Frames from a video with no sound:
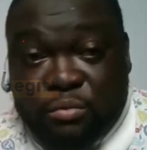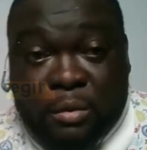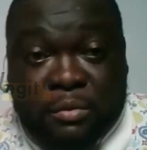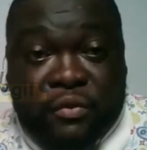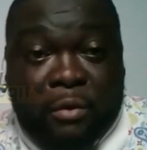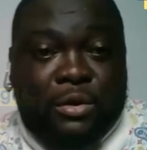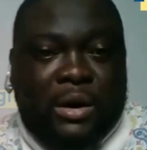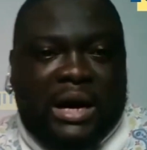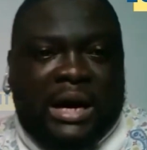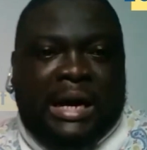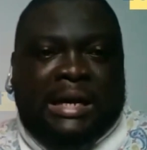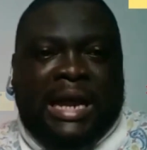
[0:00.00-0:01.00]
But before we go,
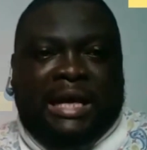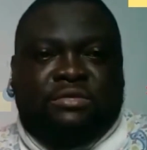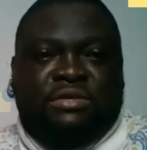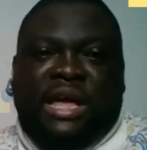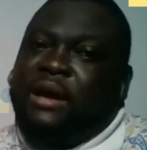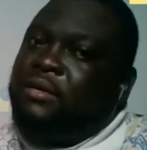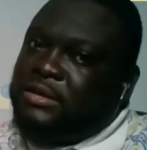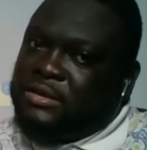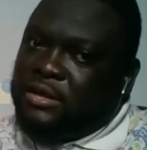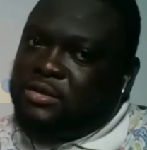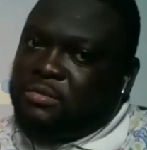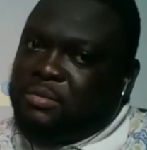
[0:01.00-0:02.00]
I'd like to
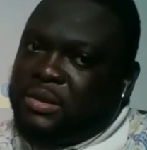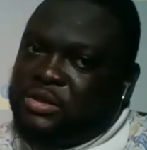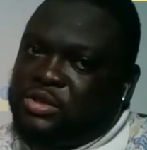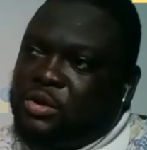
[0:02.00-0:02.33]
digress a little bit.